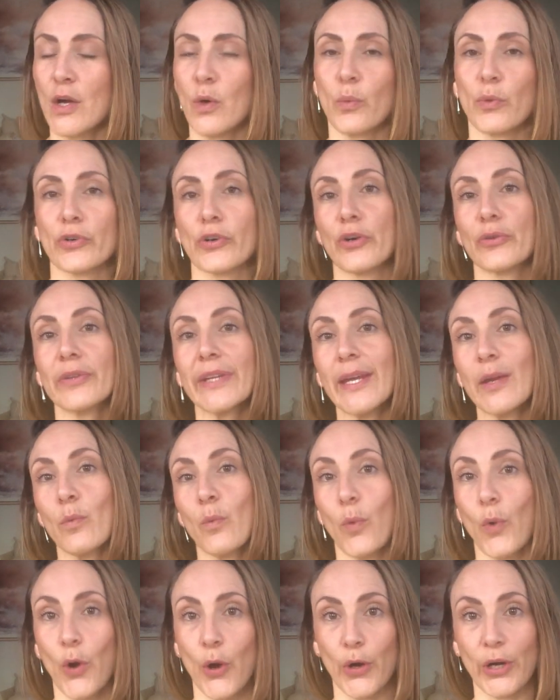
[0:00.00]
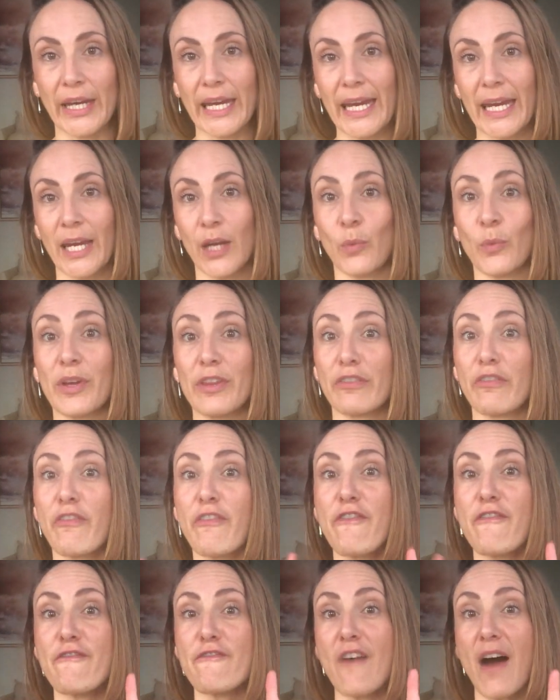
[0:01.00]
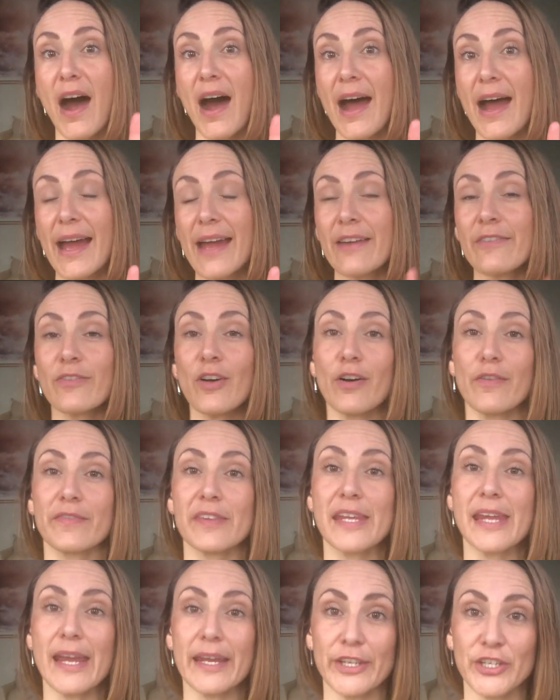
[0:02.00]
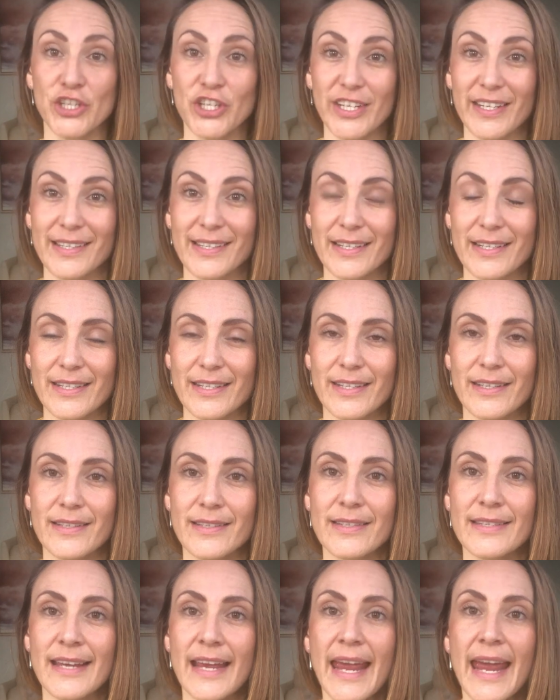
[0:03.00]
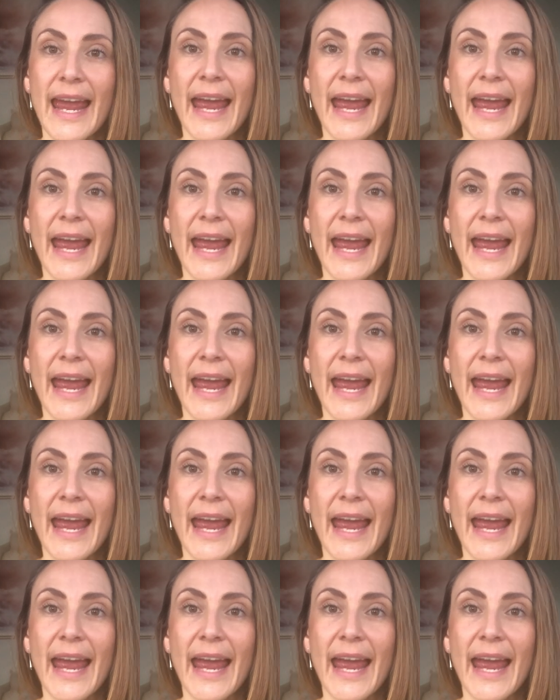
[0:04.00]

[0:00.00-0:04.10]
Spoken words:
we're only working with 5 of the energy centers,